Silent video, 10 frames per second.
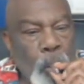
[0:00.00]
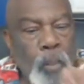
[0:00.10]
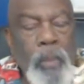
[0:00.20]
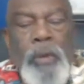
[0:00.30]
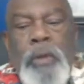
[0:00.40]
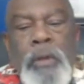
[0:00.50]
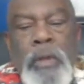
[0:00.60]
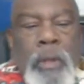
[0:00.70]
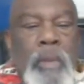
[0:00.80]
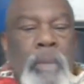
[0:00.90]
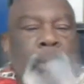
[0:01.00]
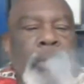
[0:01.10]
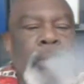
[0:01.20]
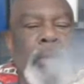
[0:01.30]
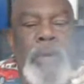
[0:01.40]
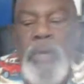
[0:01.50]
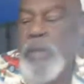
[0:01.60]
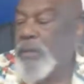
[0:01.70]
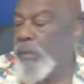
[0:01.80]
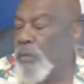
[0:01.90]
So what I want you to understand
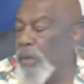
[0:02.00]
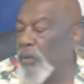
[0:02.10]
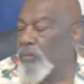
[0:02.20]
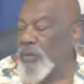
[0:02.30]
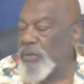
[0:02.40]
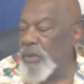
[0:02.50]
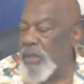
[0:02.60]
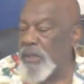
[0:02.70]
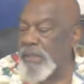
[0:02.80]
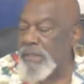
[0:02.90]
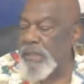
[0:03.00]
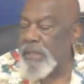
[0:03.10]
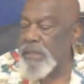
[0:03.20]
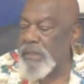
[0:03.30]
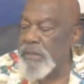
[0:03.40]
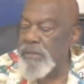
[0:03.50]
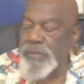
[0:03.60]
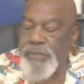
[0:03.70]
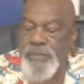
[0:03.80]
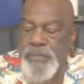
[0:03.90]
is the only
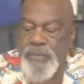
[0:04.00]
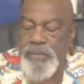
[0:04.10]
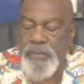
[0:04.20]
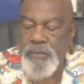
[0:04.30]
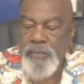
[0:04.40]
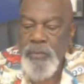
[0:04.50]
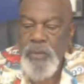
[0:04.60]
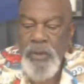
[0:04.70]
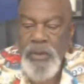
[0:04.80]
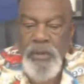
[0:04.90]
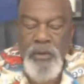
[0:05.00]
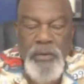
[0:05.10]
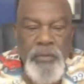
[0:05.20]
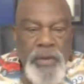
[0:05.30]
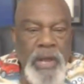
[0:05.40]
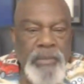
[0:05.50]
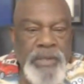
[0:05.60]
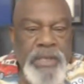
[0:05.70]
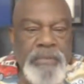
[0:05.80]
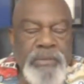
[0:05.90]
way I'm gonna keep doing these,
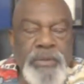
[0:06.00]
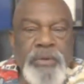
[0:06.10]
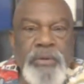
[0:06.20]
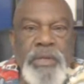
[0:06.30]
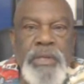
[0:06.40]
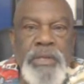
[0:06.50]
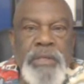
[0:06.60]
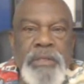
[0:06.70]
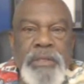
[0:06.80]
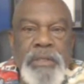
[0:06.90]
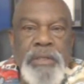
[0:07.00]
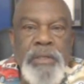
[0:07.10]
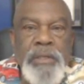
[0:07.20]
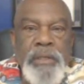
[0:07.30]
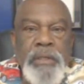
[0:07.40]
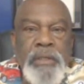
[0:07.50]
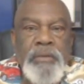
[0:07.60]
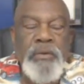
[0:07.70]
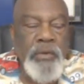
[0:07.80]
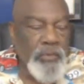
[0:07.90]
you know, once I try it,
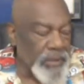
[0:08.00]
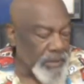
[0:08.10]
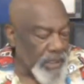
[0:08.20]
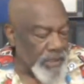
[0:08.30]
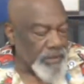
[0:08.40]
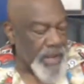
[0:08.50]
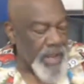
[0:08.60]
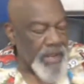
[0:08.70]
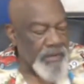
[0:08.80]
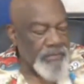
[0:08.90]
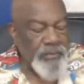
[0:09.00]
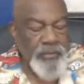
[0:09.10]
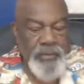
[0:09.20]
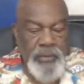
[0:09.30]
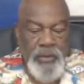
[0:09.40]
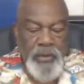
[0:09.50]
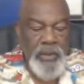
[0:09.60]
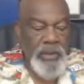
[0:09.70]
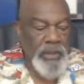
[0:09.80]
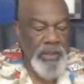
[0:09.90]
is if I get the right
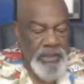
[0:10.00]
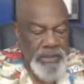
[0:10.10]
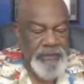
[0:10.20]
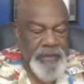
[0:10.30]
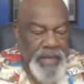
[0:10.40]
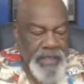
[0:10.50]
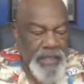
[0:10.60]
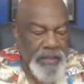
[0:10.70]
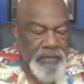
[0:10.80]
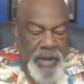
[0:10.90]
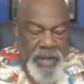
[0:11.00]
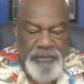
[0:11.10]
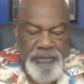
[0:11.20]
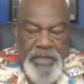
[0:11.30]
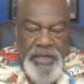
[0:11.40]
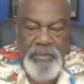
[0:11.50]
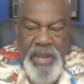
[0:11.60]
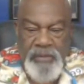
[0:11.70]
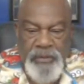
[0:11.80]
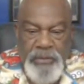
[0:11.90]
feedback from you guys, man.
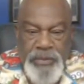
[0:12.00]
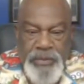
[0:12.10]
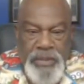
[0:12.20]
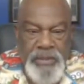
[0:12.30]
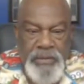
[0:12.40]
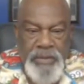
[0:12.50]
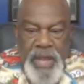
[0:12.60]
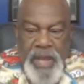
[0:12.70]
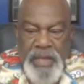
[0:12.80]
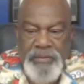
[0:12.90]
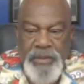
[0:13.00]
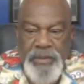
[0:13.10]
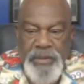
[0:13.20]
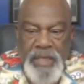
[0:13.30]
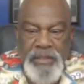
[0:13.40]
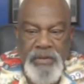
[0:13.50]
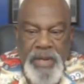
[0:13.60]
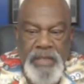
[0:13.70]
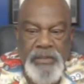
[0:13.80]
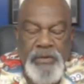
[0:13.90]
You guys don't ask no questions.
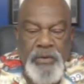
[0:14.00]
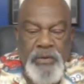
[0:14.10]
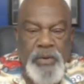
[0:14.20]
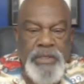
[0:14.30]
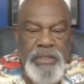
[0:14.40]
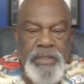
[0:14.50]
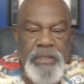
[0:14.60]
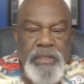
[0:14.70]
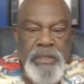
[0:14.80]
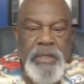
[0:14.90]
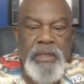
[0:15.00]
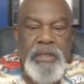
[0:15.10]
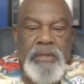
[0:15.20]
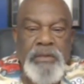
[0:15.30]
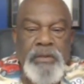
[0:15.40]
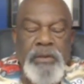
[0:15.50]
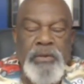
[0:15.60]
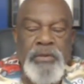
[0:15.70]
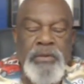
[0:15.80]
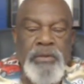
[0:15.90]
You know, you don't do anything
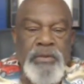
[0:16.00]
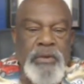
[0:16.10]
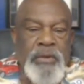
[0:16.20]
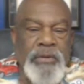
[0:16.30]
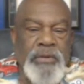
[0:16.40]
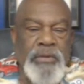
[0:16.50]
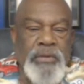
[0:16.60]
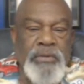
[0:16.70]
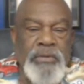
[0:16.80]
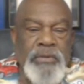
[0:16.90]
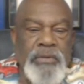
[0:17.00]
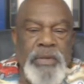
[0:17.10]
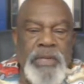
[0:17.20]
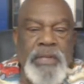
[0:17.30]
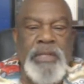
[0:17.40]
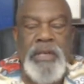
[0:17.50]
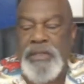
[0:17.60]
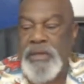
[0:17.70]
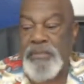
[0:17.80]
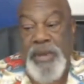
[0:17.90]
except, I guess,
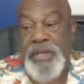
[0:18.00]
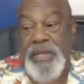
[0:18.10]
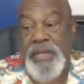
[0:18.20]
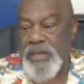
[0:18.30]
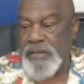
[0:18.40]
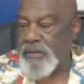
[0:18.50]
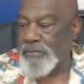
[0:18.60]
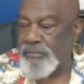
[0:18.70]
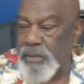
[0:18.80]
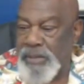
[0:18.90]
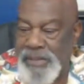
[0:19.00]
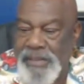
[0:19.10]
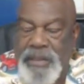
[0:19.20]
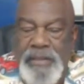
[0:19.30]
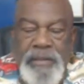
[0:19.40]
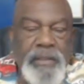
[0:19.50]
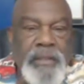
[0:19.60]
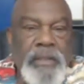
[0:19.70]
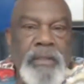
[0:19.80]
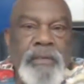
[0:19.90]
listen,
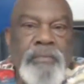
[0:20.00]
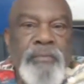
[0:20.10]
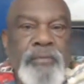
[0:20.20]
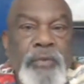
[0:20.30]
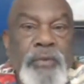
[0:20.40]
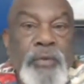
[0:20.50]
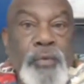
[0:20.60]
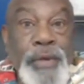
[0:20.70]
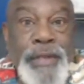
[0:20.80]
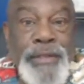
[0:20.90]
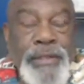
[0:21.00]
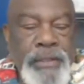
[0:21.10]
which shows that you